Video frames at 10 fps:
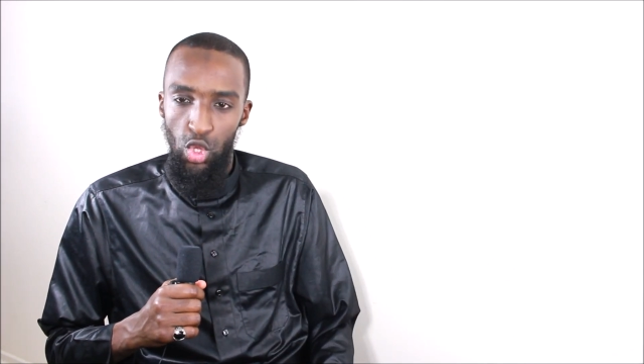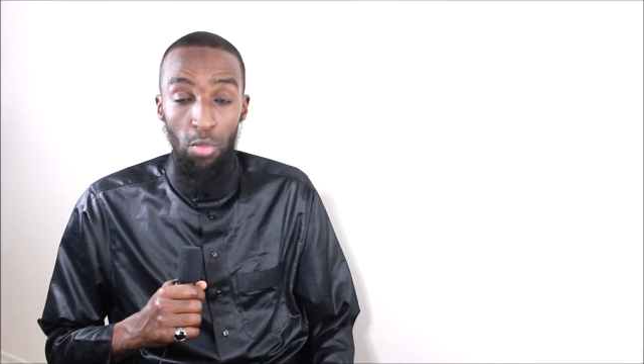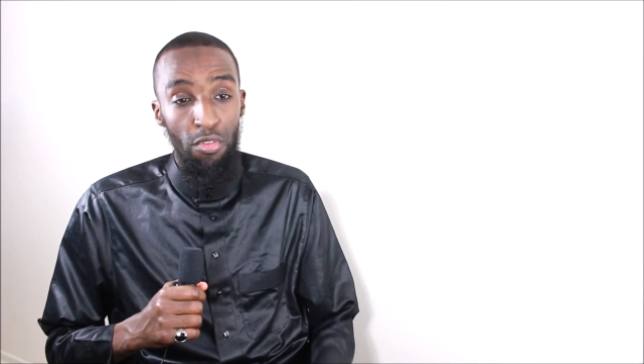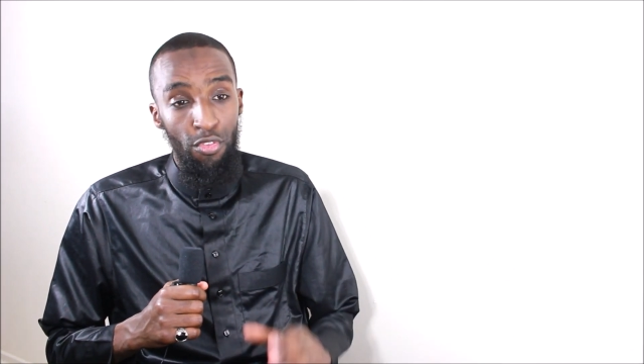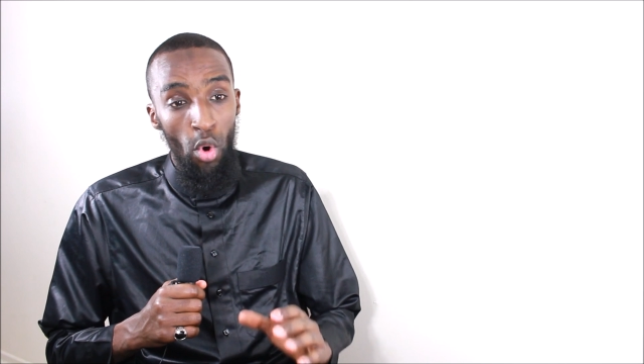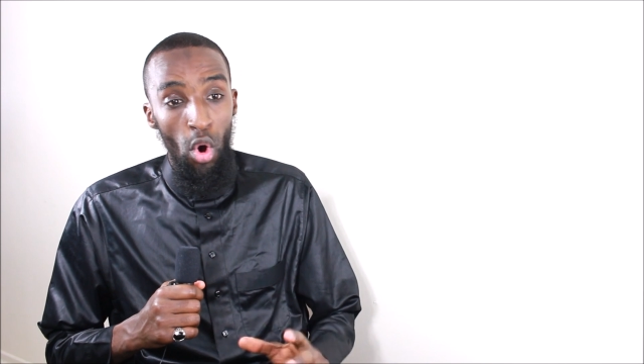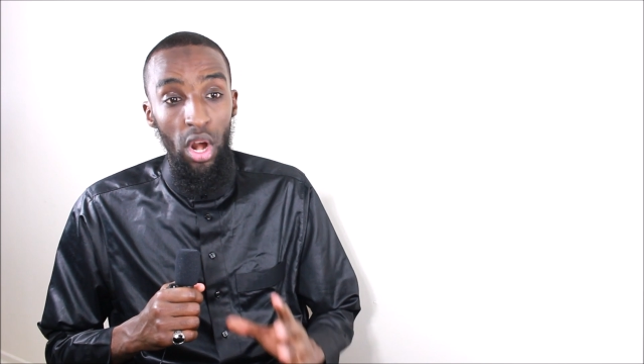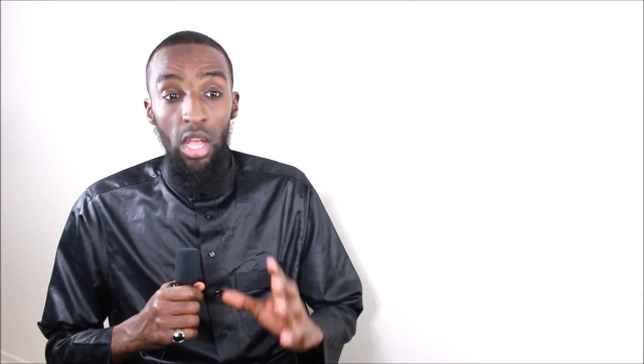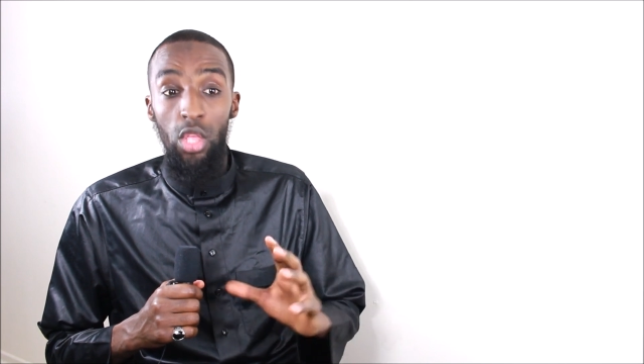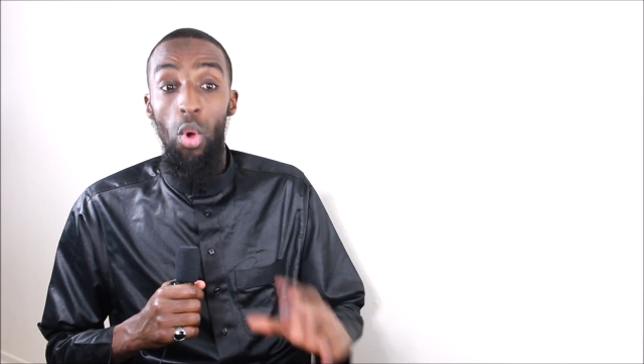So
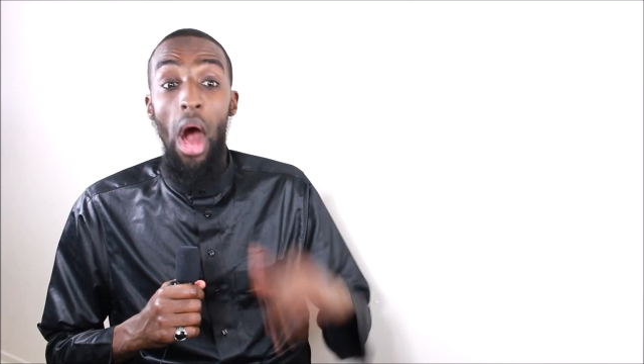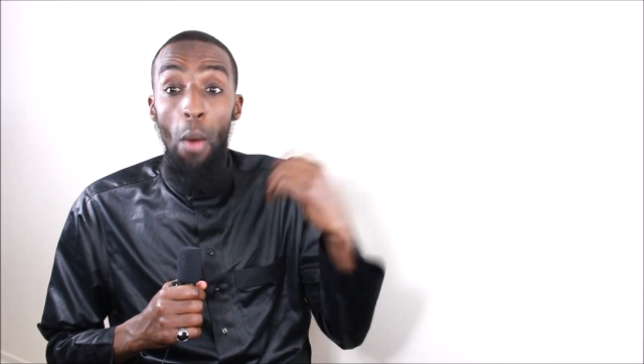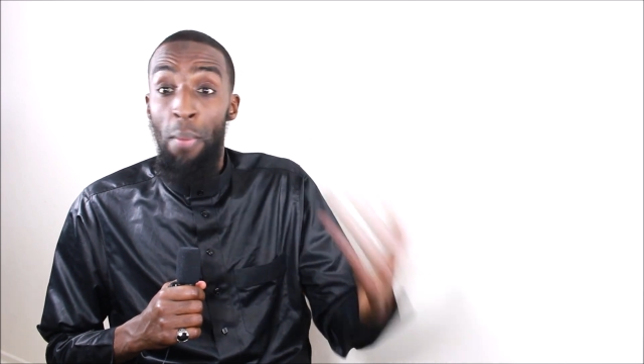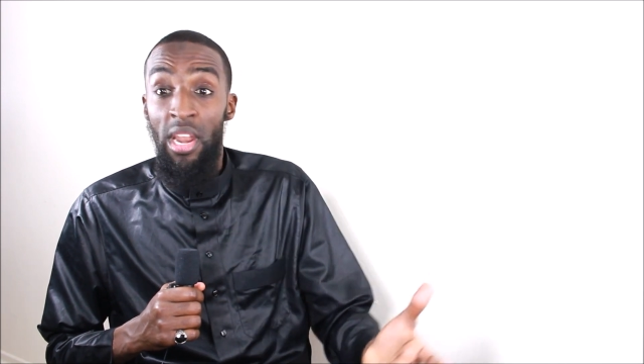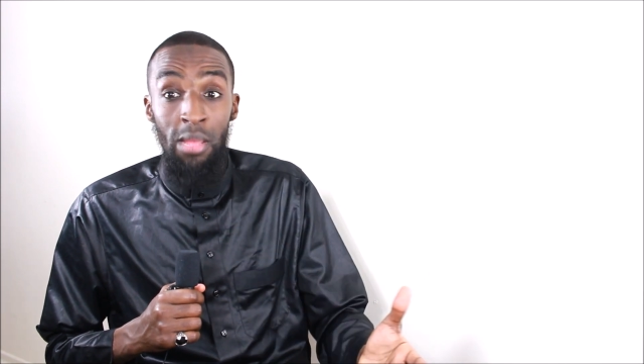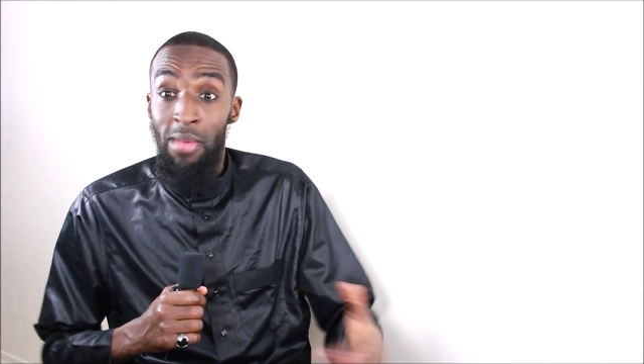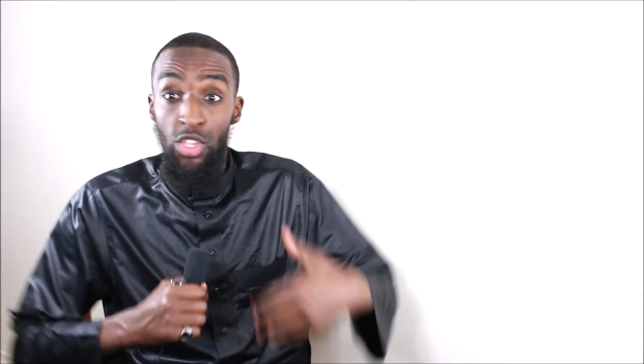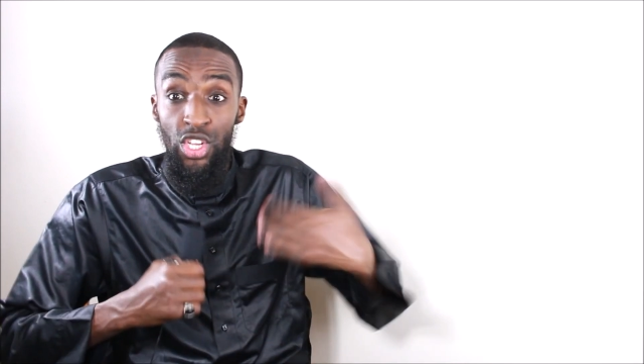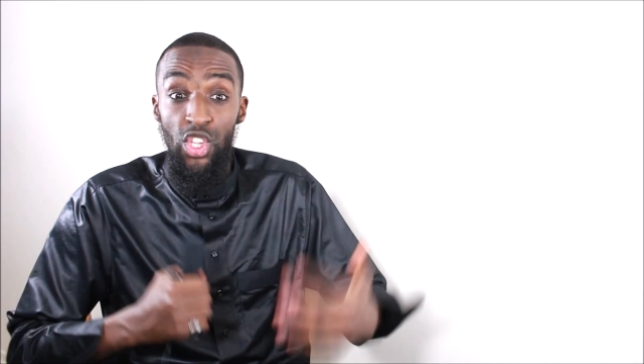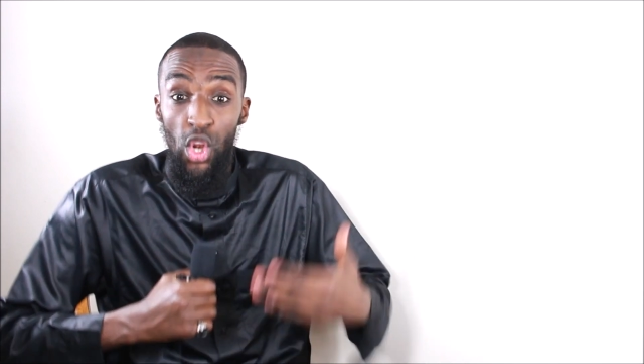before you help on the
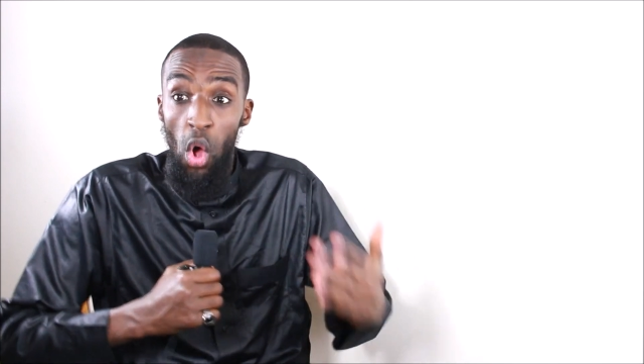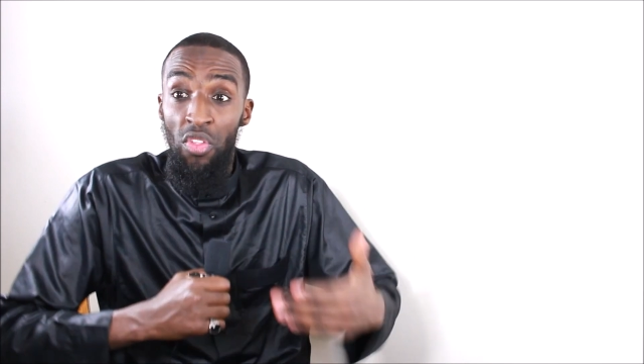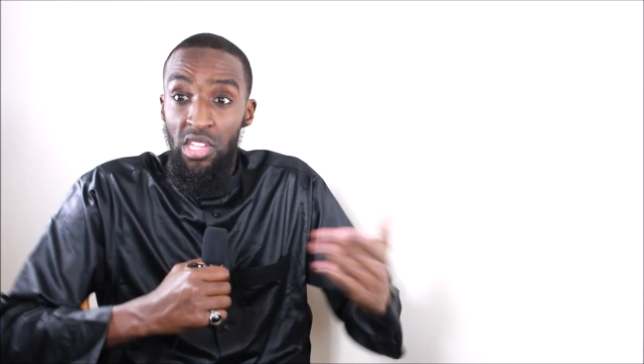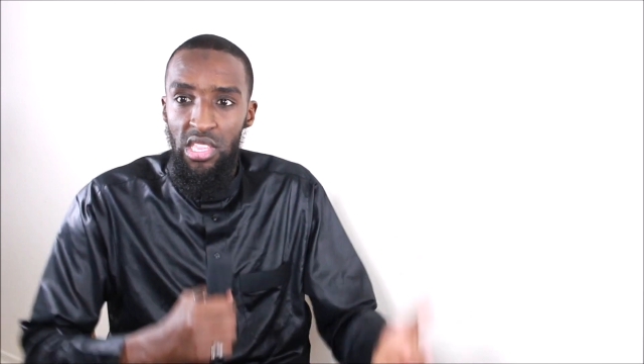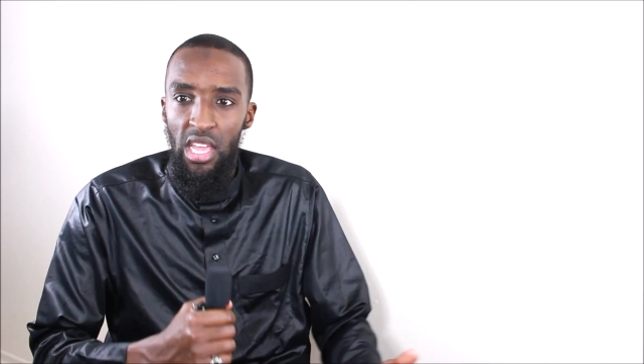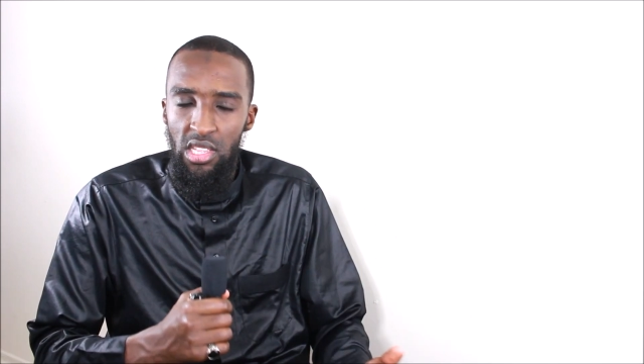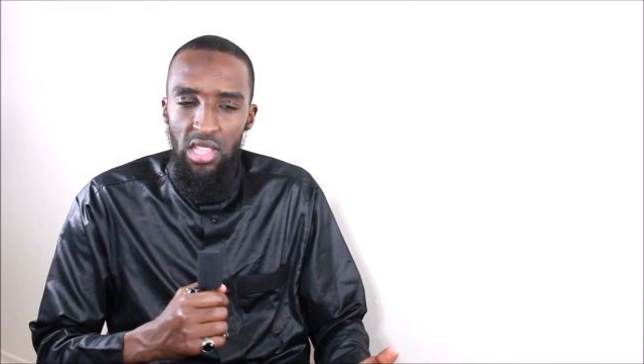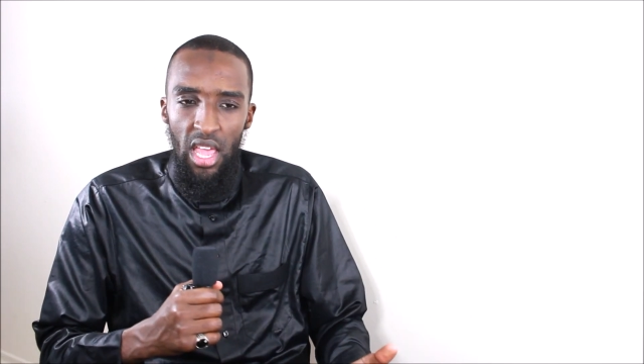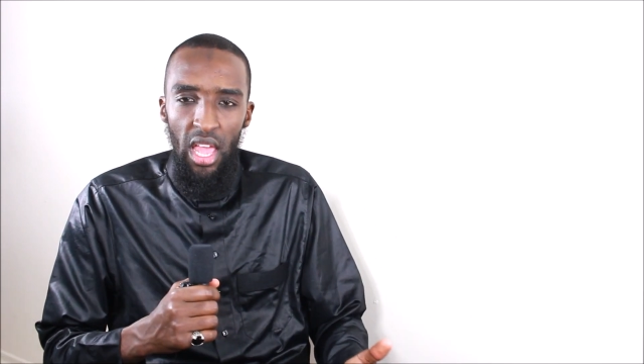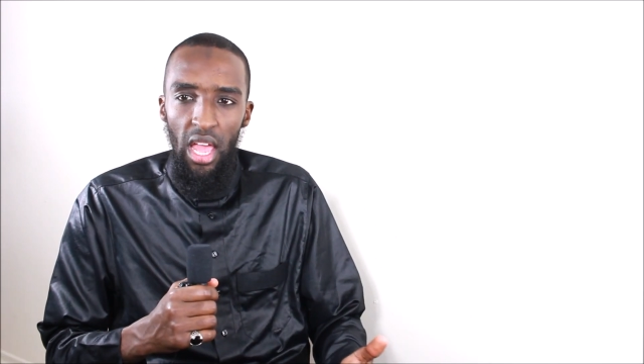masjids and all these things,